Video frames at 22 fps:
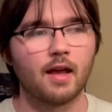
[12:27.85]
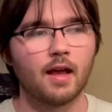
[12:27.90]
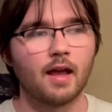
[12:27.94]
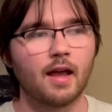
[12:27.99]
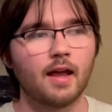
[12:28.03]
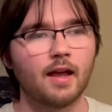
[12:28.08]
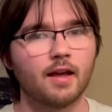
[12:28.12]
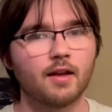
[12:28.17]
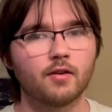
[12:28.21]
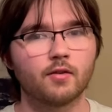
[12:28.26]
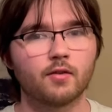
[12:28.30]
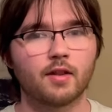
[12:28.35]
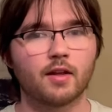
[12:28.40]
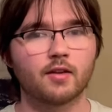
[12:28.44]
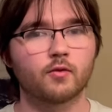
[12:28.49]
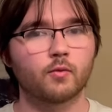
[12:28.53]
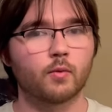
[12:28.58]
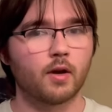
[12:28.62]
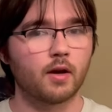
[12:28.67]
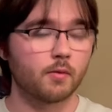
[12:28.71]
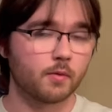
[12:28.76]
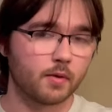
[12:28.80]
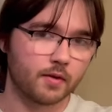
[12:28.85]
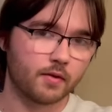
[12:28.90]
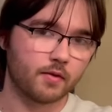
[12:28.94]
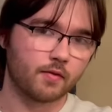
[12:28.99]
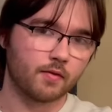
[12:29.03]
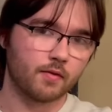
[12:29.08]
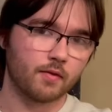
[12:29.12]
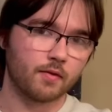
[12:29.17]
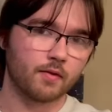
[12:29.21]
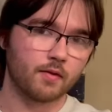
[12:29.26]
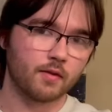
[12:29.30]
And that's why with
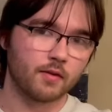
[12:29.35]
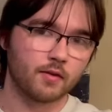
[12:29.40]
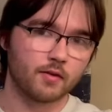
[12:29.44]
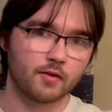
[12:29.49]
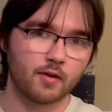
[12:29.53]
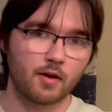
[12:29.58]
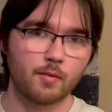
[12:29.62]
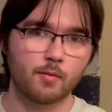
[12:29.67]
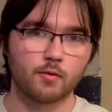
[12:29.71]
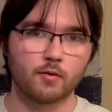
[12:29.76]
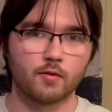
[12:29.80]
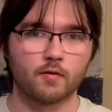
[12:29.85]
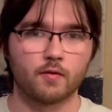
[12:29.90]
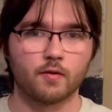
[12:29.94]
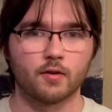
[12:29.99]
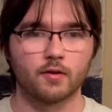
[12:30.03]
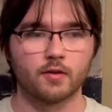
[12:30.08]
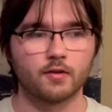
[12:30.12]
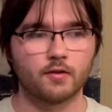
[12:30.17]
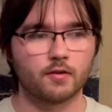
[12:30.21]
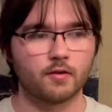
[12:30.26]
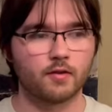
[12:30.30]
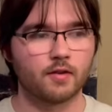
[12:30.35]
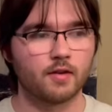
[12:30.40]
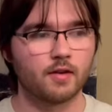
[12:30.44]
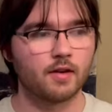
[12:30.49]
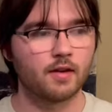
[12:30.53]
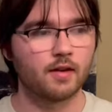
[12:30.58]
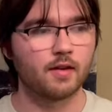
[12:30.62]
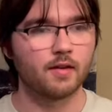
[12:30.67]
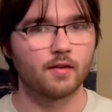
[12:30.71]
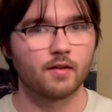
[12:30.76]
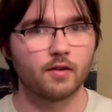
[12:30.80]
subwoofers,
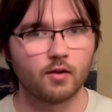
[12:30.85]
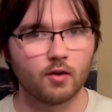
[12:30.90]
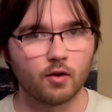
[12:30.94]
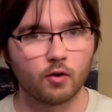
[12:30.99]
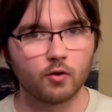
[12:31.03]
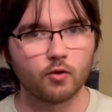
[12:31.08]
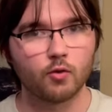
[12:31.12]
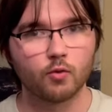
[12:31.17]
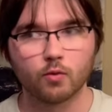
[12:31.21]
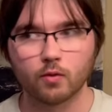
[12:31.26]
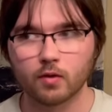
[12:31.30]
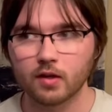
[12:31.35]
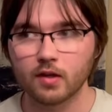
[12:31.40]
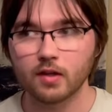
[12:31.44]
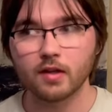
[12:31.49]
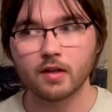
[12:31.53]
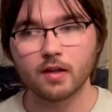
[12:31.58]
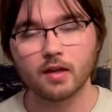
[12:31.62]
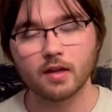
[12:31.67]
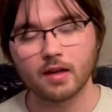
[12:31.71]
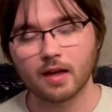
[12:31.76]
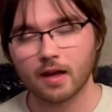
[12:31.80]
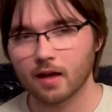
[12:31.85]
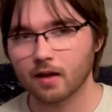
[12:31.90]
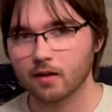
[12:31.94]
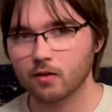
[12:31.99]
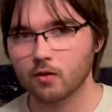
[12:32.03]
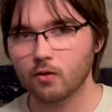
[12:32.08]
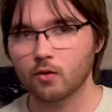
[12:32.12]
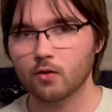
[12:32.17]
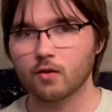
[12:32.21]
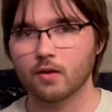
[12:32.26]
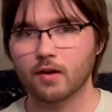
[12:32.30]
you really can't
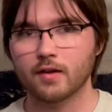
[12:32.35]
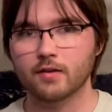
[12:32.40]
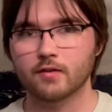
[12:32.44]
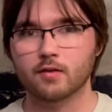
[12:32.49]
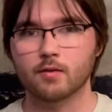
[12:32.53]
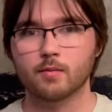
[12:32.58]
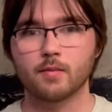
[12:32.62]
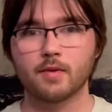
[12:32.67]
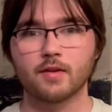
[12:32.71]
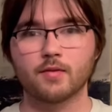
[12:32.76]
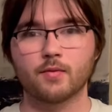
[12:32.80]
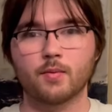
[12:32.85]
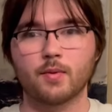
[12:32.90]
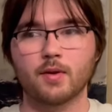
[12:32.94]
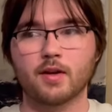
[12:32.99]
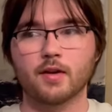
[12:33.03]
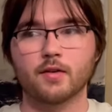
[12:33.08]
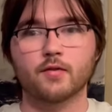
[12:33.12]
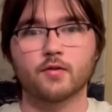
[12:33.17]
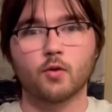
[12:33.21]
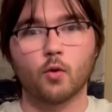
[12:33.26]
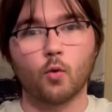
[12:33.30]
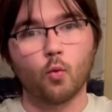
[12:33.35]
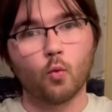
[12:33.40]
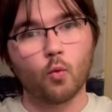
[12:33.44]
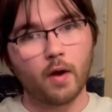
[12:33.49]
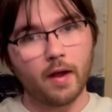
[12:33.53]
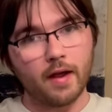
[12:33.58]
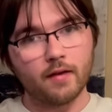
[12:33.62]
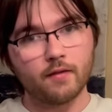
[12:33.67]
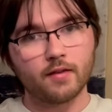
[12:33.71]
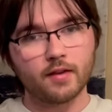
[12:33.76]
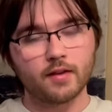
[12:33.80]
localize them. It's because the
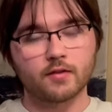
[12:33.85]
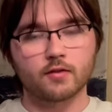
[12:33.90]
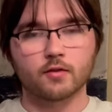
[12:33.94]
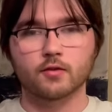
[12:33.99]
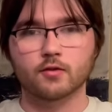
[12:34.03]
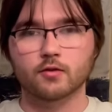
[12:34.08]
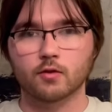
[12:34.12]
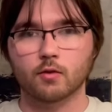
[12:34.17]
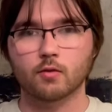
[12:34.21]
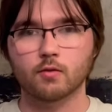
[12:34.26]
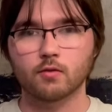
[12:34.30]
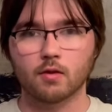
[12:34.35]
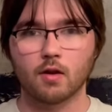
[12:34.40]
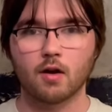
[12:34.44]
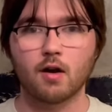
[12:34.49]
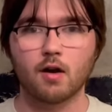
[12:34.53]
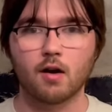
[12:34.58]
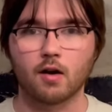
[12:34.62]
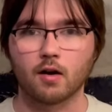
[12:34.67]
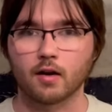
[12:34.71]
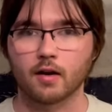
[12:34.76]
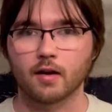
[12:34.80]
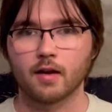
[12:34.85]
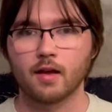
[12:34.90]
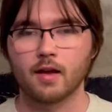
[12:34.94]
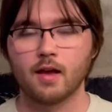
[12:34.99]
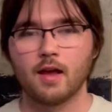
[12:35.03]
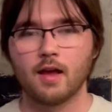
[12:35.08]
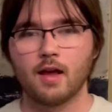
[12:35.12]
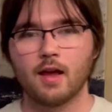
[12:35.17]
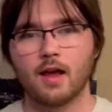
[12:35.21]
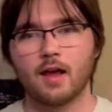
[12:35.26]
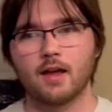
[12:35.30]
wavelengths are so long.
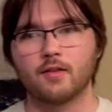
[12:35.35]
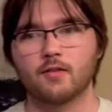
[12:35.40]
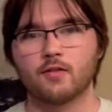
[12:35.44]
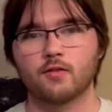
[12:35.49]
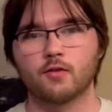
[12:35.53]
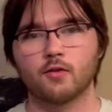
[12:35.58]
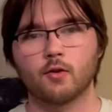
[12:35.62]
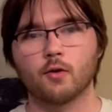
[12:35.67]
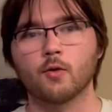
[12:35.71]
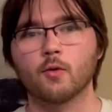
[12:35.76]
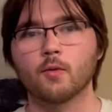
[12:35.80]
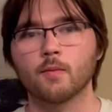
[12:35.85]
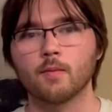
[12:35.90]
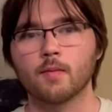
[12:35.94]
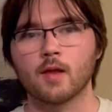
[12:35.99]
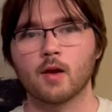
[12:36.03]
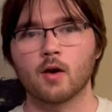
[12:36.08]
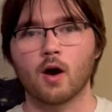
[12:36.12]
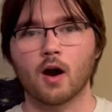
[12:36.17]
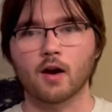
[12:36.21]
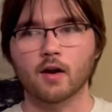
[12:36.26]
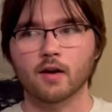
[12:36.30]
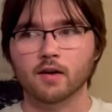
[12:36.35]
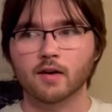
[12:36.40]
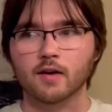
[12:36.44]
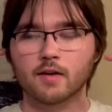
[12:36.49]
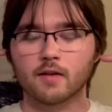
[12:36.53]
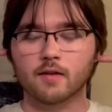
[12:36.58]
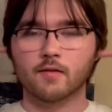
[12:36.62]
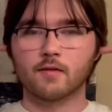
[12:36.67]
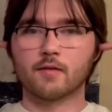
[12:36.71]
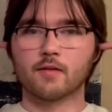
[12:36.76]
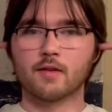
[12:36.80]
And so our
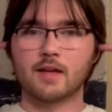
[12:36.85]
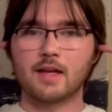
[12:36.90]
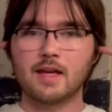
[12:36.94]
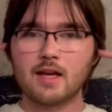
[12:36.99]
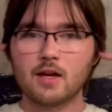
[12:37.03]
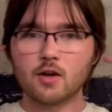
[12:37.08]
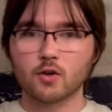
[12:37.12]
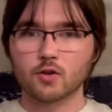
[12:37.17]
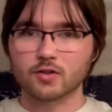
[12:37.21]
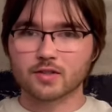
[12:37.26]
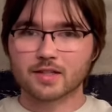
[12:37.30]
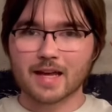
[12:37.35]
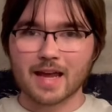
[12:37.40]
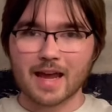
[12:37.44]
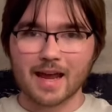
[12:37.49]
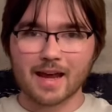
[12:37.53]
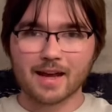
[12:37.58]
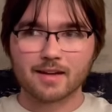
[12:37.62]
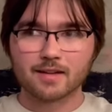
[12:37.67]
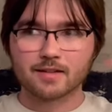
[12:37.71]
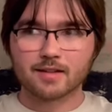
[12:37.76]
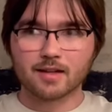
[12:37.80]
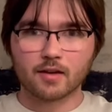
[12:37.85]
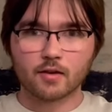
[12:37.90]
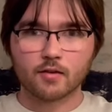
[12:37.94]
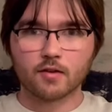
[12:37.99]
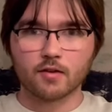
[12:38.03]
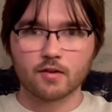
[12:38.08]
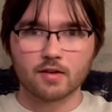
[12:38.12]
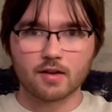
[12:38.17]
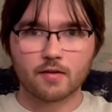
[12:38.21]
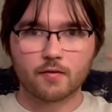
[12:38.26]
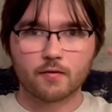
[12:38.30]
ears can't tell the
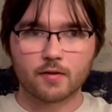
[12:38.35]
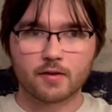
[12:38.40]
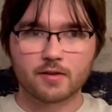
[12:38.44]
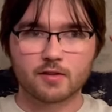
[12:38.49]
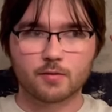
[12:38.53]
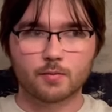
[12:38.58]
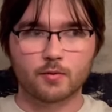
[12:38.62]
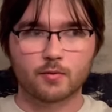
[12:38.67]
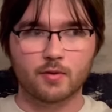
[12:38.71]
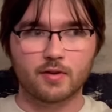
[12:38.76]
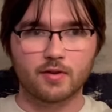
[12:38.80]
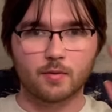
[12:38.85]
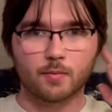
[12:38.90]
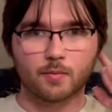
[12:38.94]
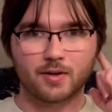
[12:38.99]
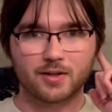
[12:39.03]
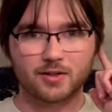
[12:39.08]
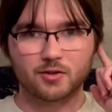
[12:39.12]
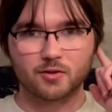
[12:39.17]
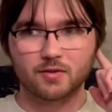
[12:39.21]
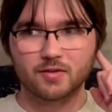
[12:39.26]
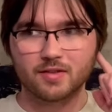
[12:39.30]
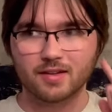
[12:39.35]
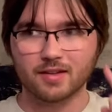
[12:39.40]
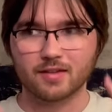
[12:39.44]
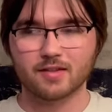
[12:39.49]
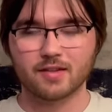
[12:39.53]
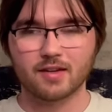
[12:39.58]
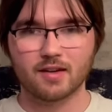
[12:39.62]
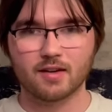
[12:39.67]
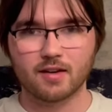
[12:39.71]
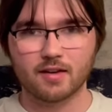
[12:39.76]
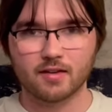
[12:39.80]
difference between the pressure in this
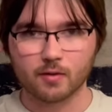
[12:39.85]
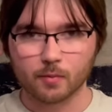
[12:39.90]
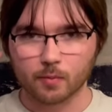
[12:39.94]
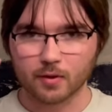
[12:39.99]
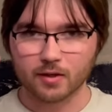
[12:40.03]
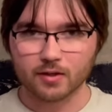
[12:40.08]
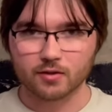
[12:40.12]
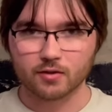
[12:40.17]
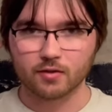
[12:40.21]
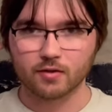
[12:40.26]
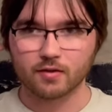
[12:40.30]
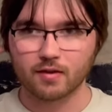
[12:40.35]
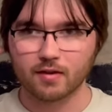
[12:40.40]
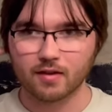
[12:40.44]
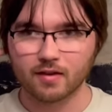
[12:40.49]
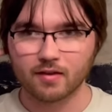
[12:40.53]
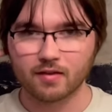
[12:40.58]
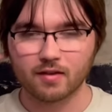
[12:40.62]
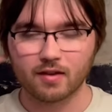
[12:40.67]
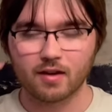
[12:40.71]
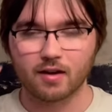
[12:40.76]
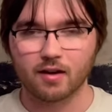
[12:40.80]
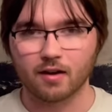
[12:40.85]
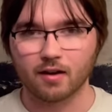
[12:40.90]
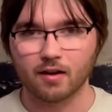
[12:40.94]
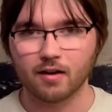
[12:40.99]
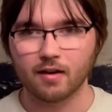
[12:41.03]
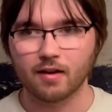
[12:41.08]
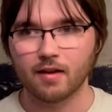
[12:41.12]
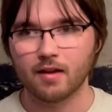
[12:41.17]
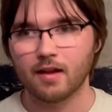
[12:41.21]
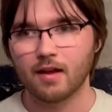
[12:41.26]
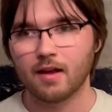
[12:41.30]
ear and the pressure in this ear.